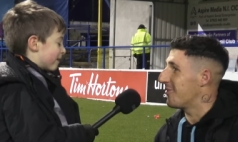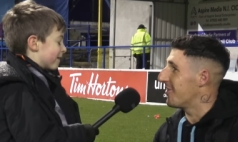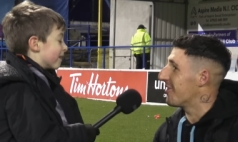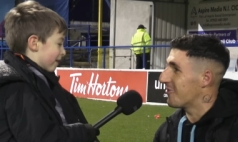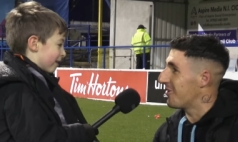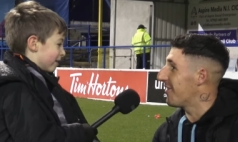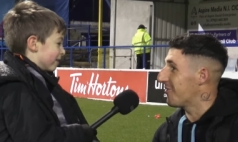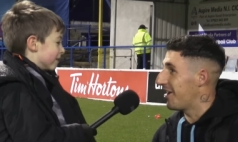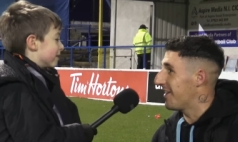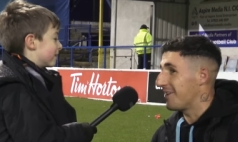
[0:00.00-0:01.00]
Speaker 1: do this, do that, do
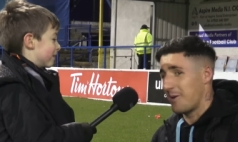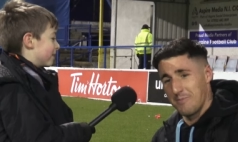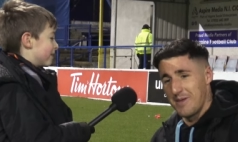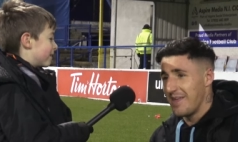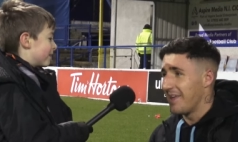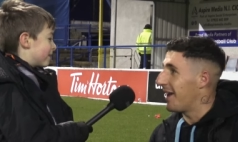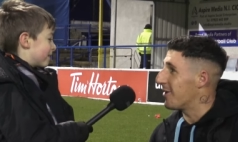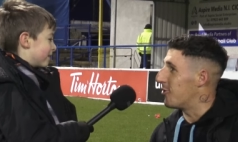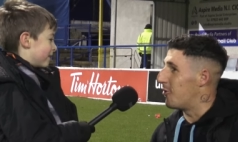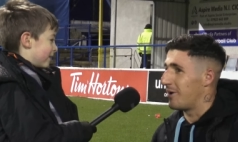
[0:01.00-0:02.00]
that? Yep. I go
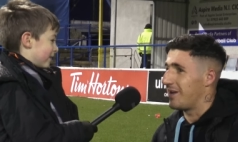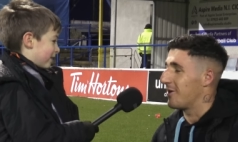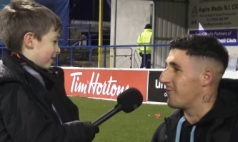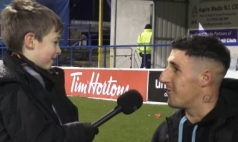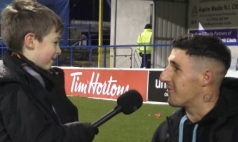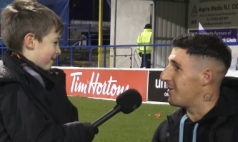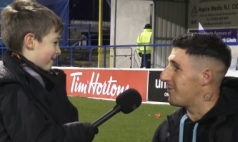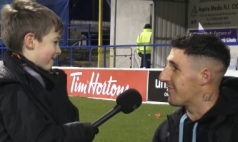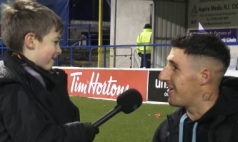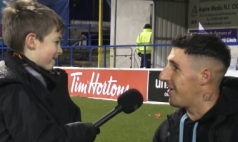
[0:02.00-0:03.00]
home and I hear him I'm asleep on a
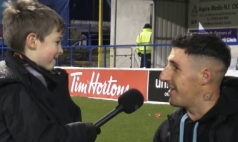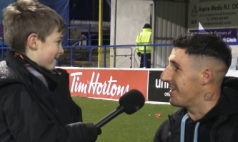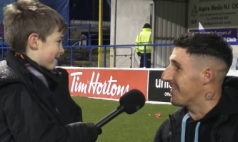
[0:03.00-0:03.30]
Saturday night.